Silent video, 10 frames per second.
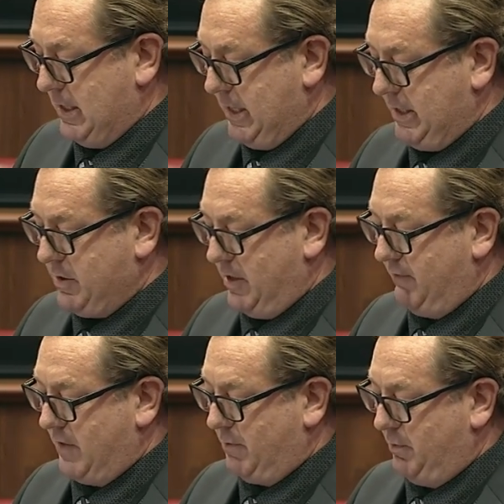Any kind
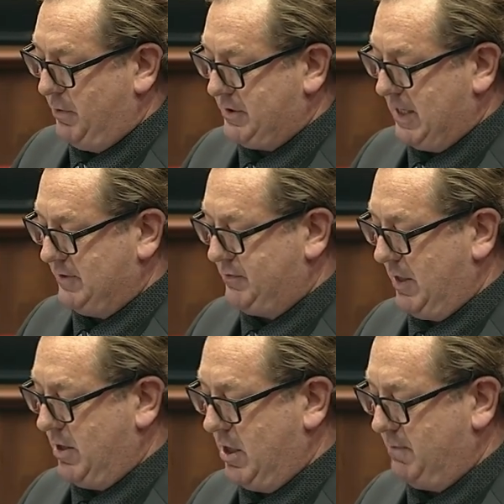of verbal put-downs
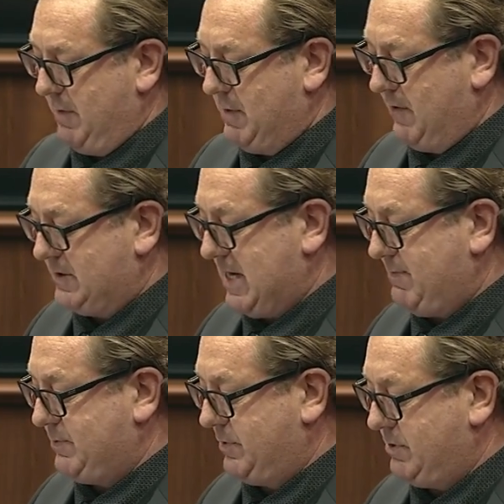really hurt me, but the
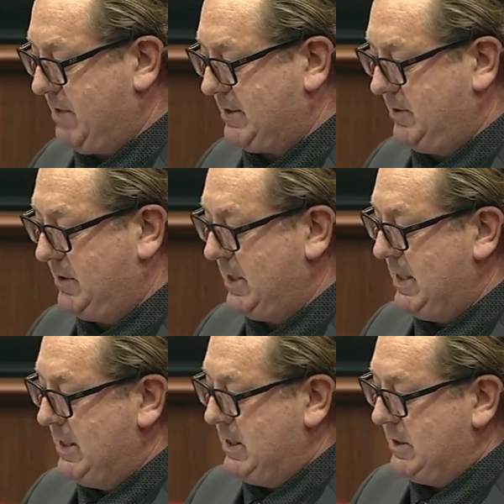slaps were directed
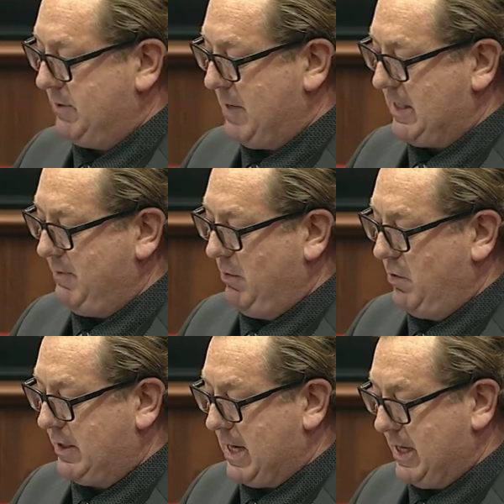to making me
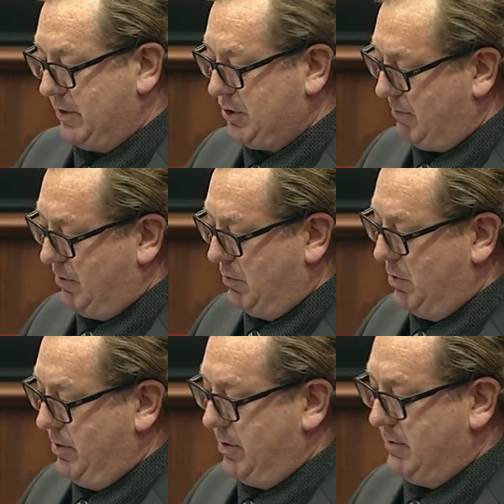work harder, chop more
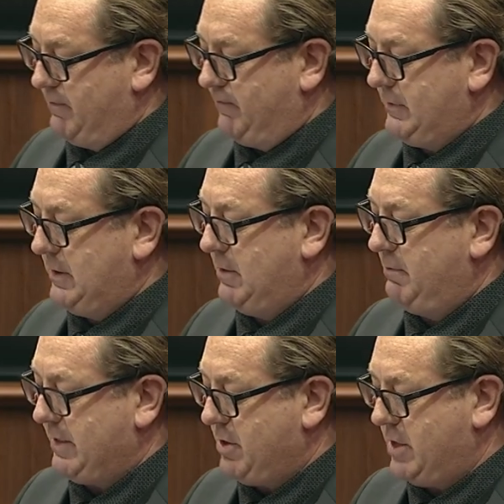wood,
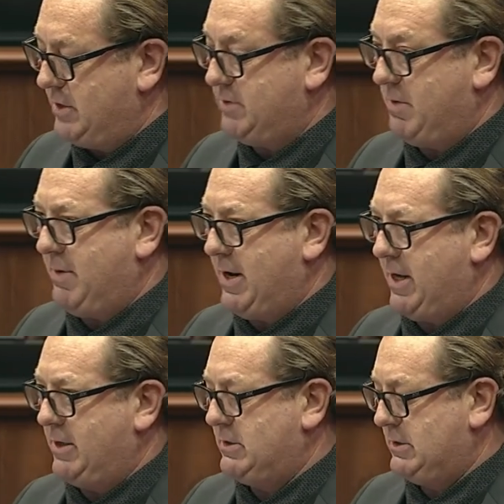be kinder to my
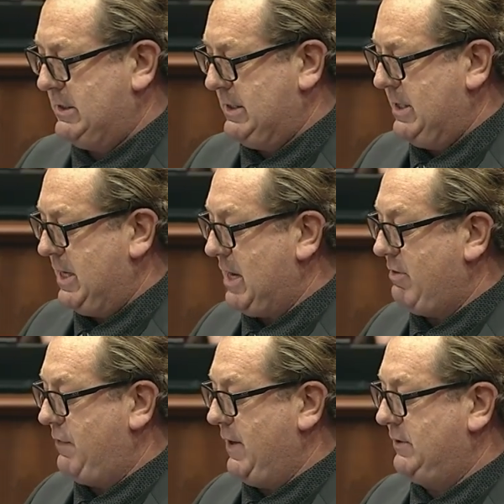mother, and
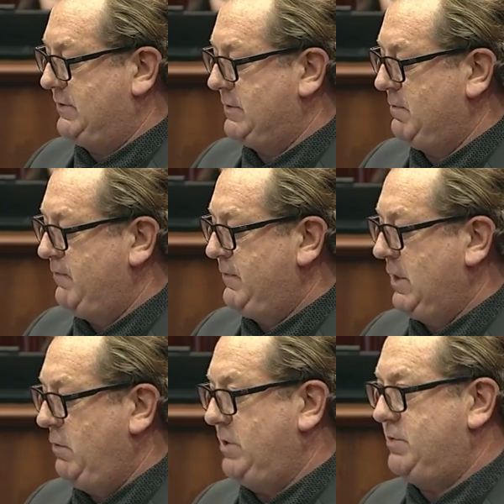other things
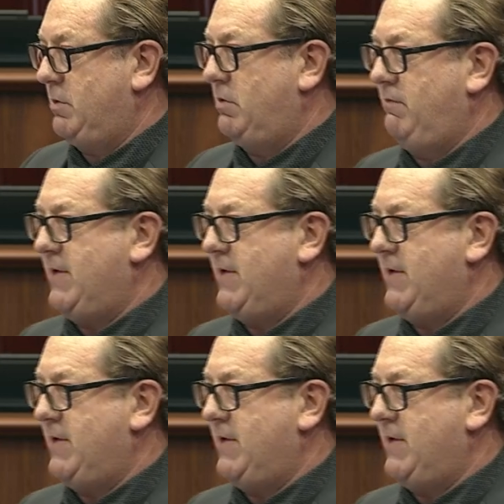which were all